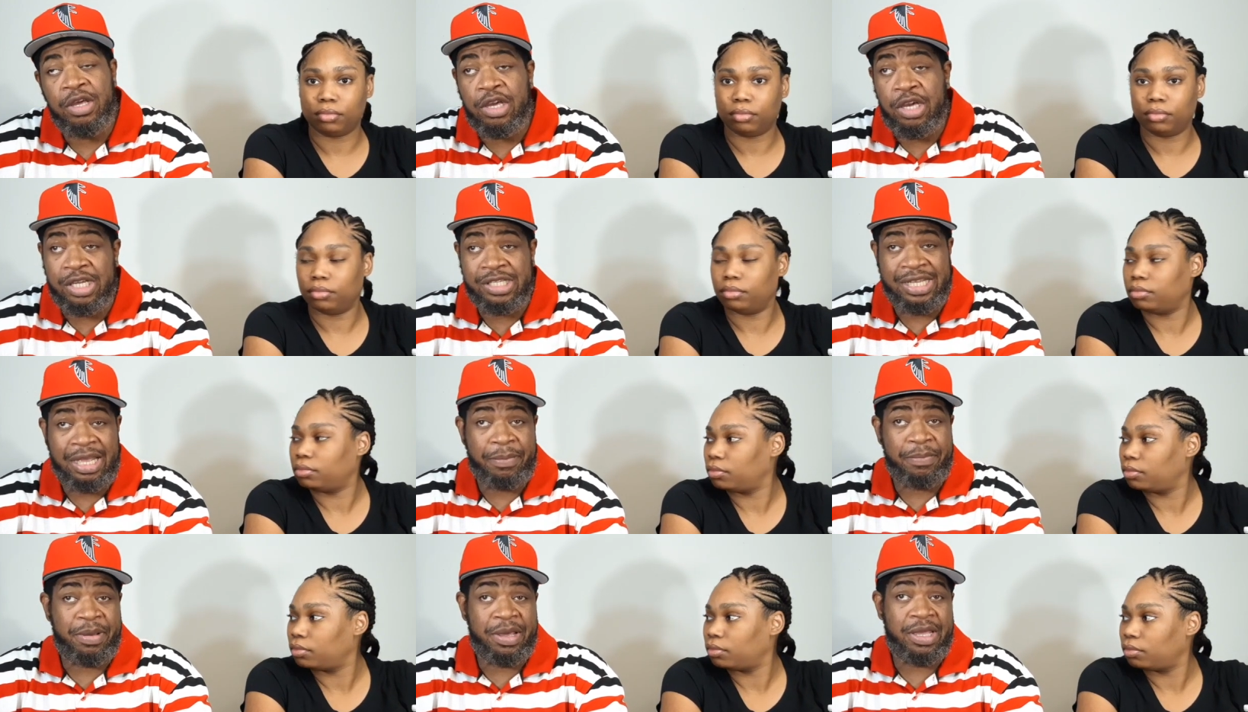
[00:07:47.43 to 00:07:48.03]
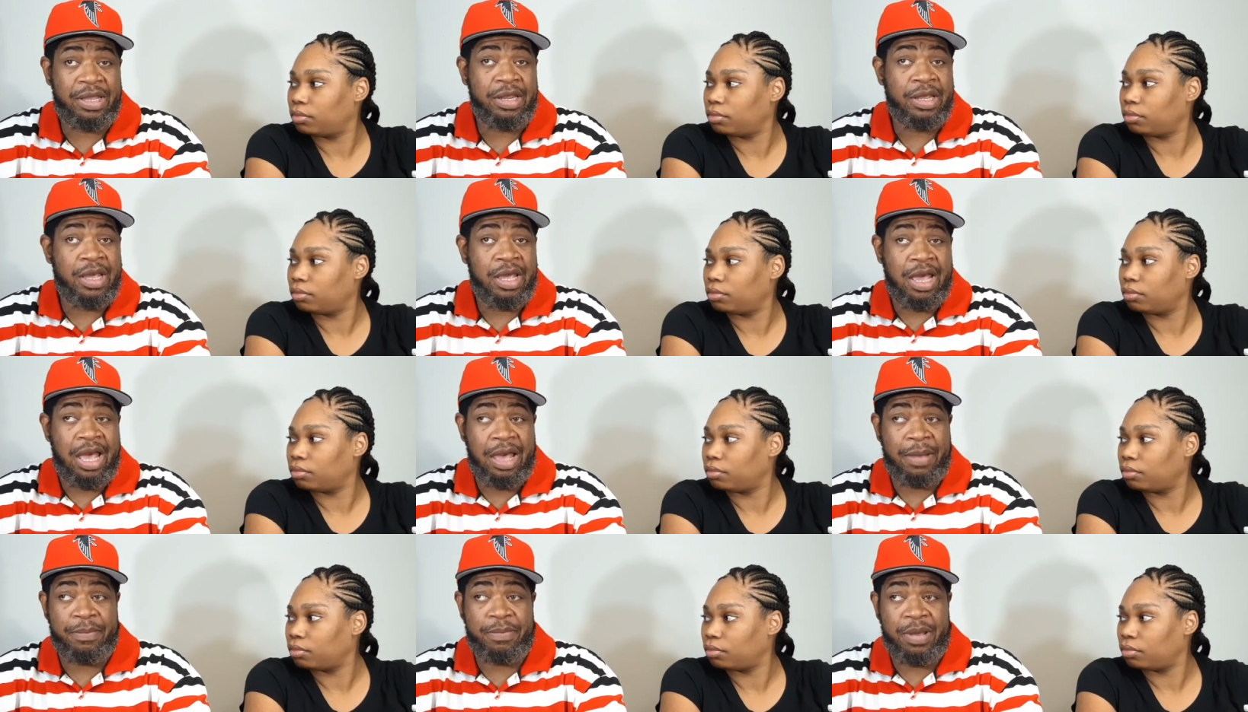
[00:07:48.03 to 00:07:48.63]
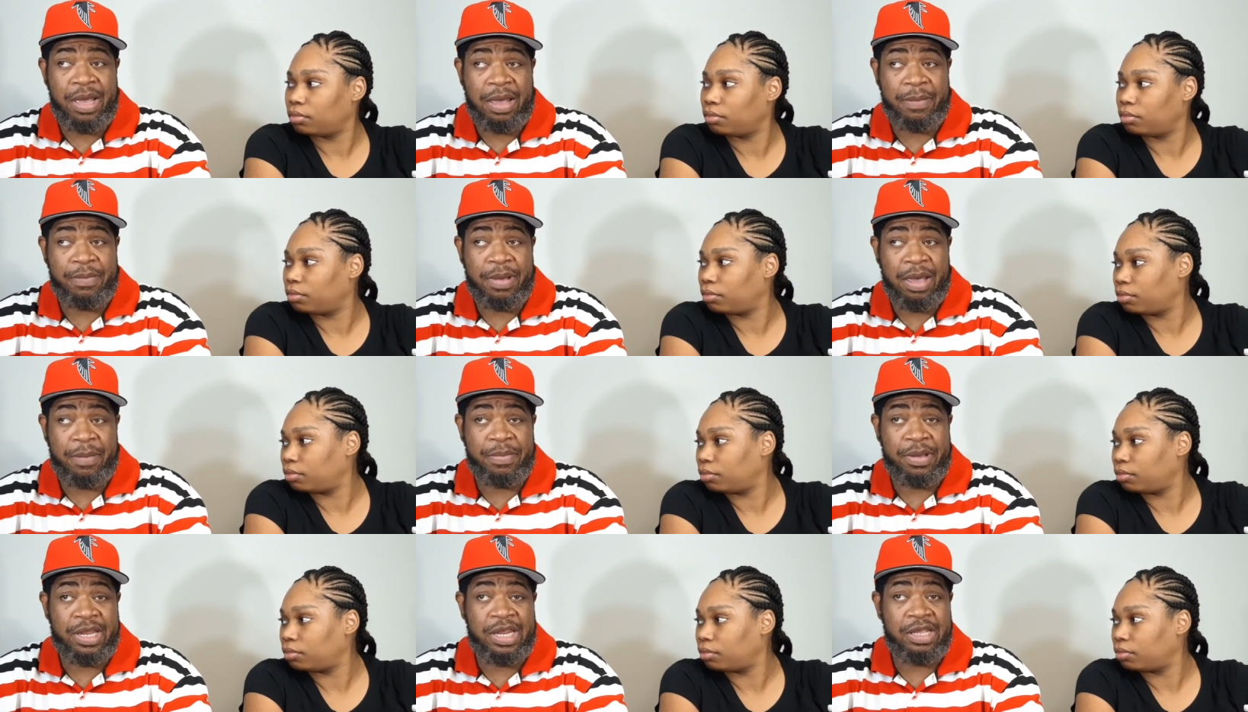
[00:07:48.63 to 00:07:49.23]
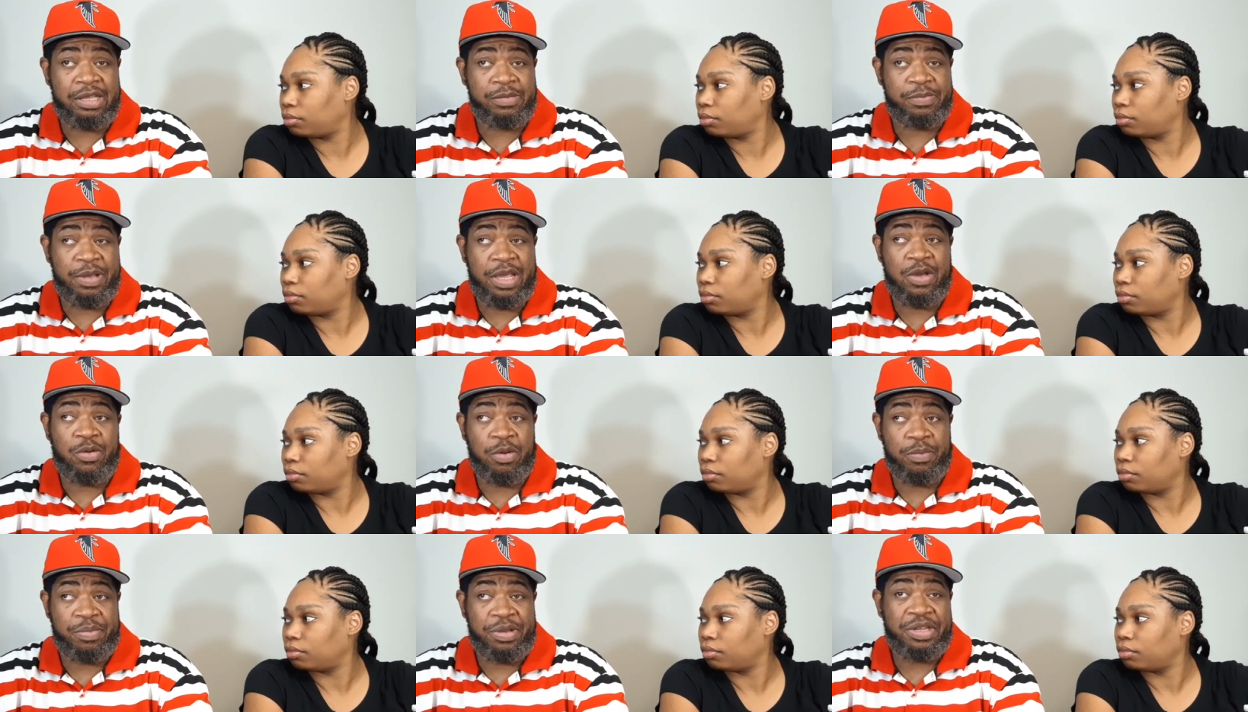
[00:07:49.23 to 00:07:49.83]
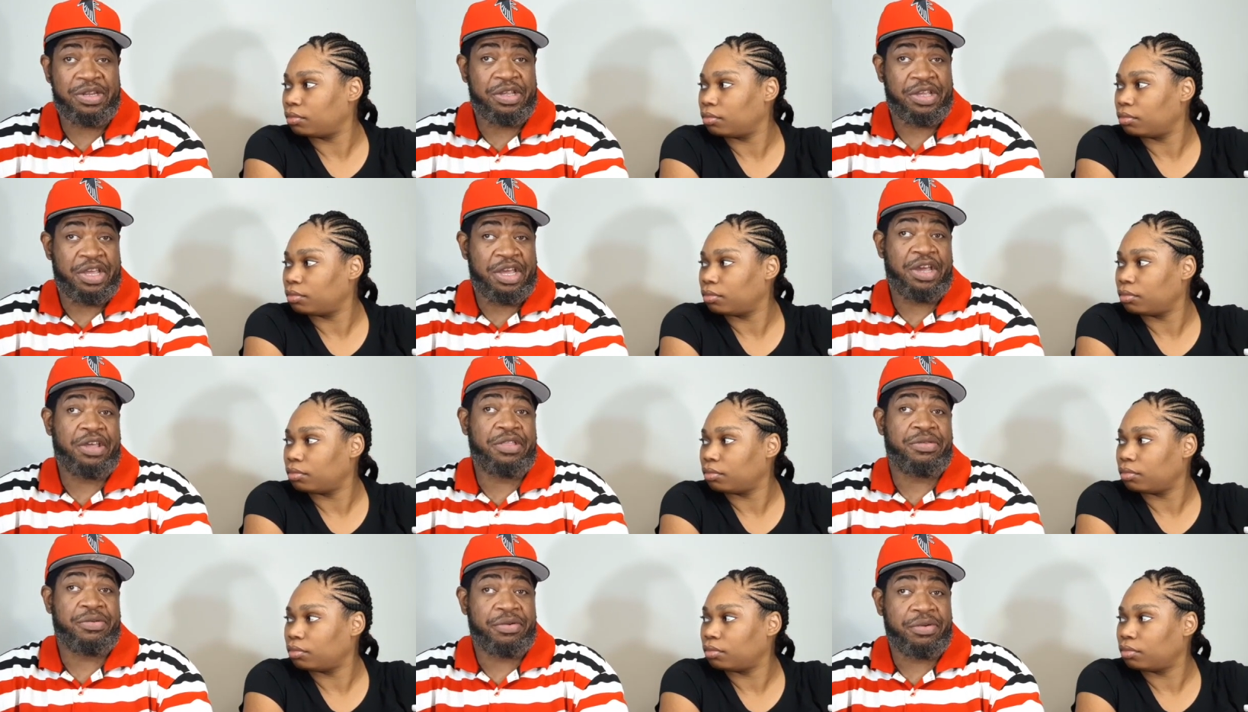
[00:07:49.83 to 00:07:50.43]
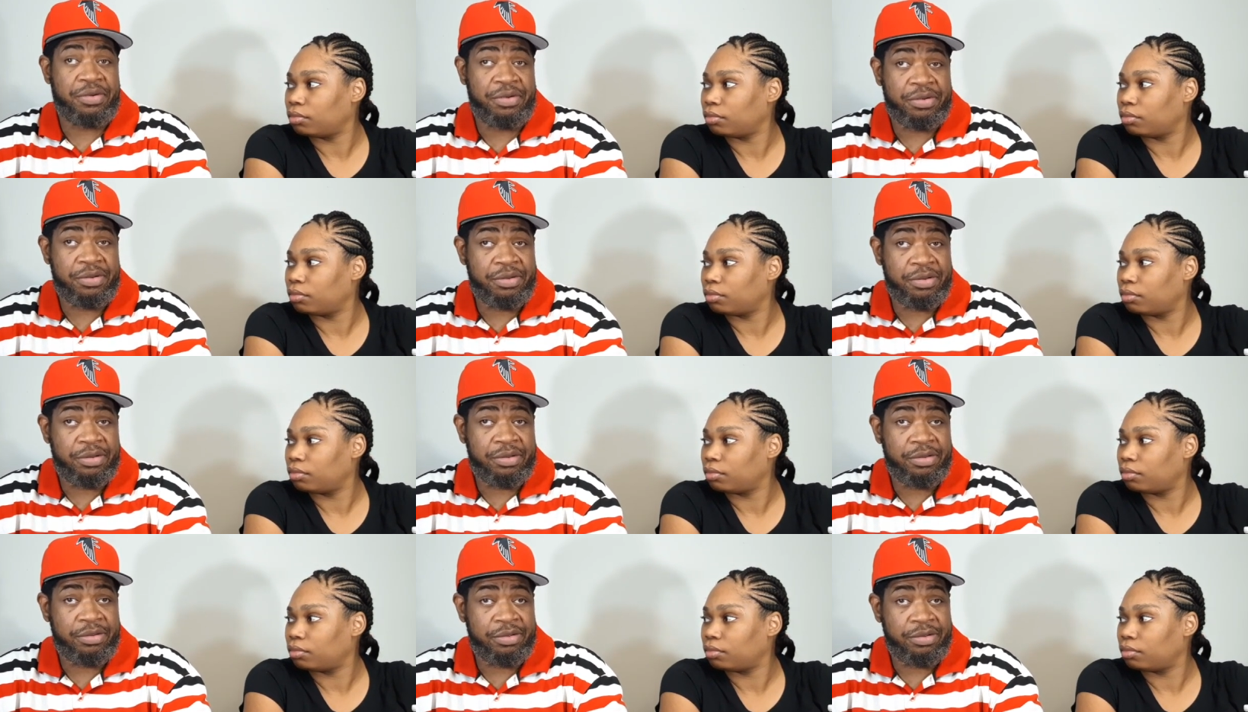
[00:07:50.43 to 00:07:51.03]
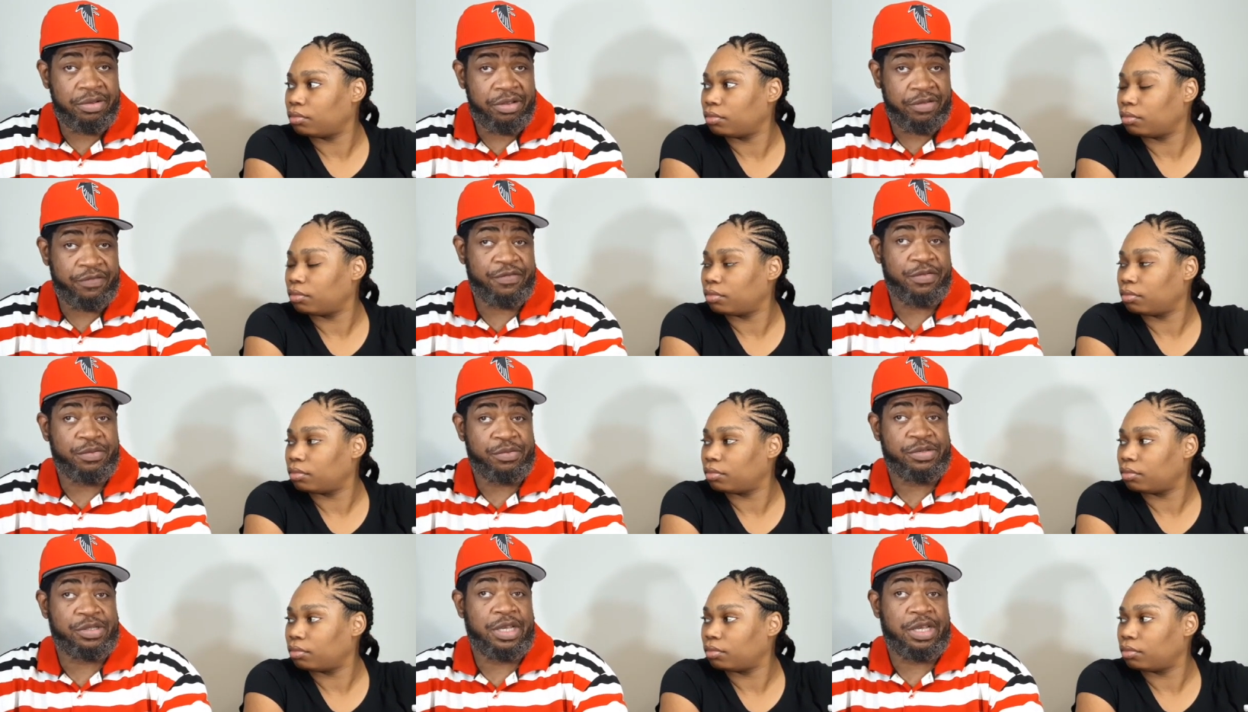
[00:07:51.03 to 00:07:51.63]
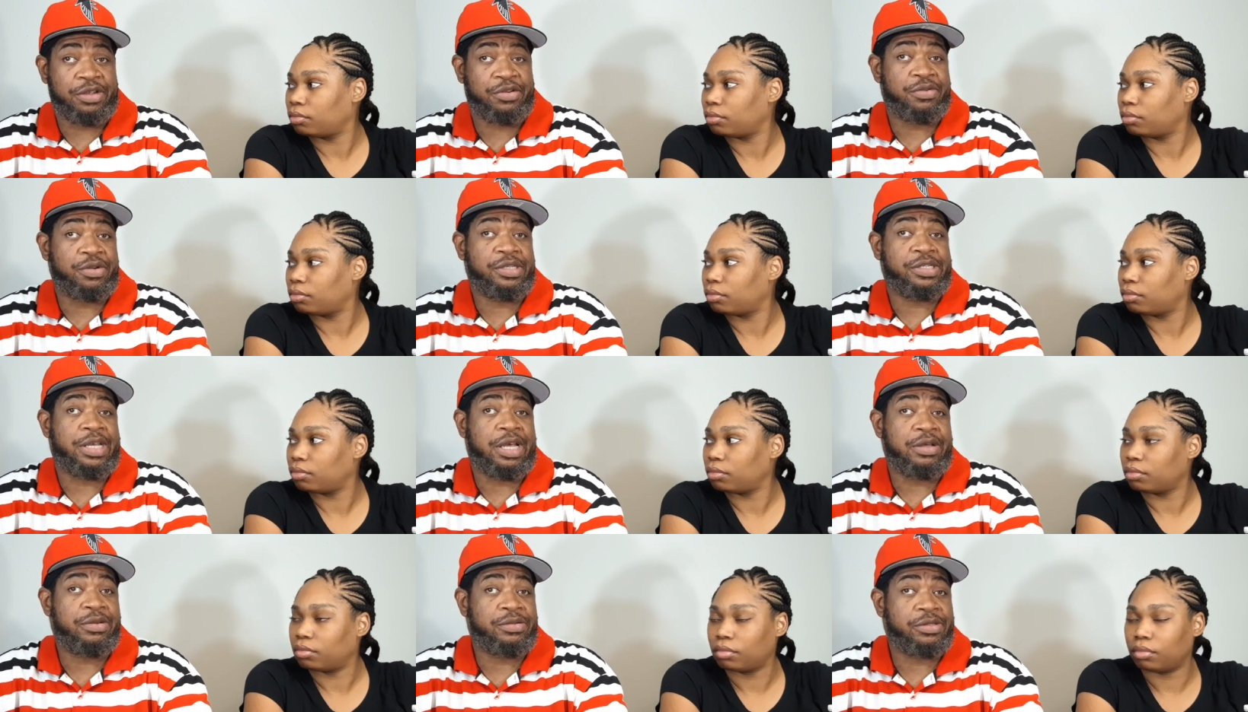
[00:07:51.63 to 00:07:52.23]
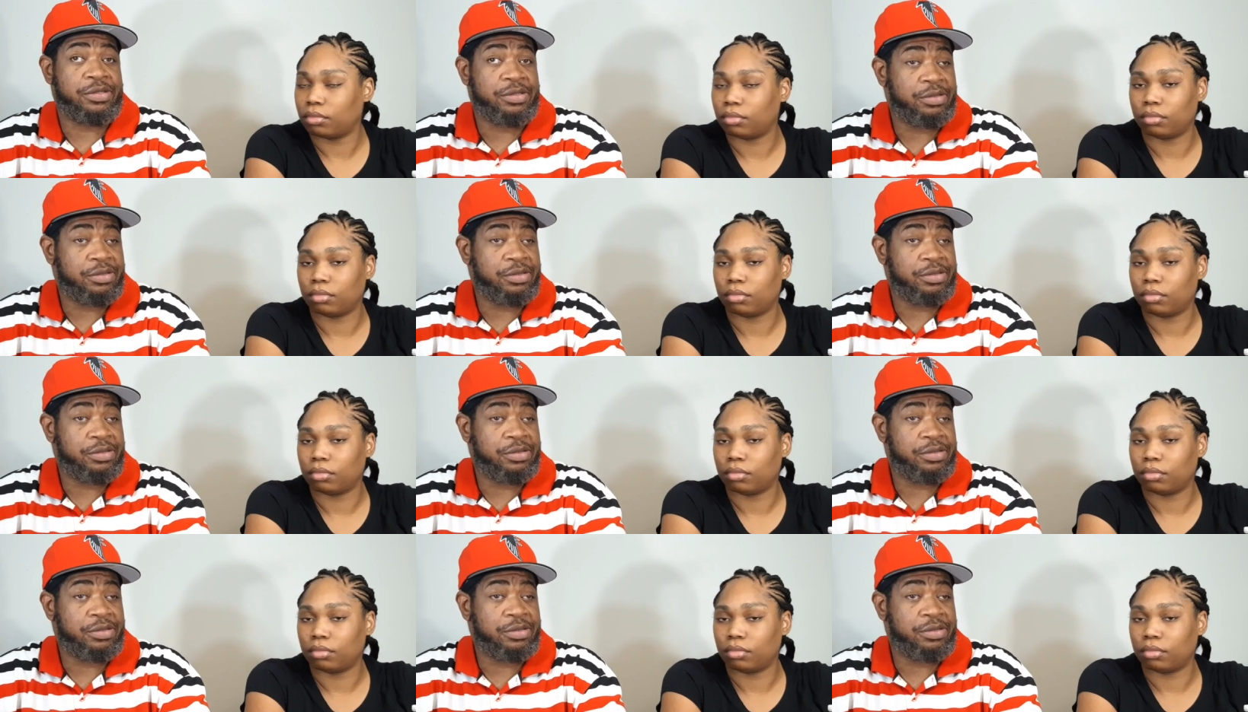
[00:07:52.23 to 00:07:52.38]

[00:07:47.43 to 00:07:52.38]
Speaker 1: Cause I bet his bed would be together if it was at Chris' house.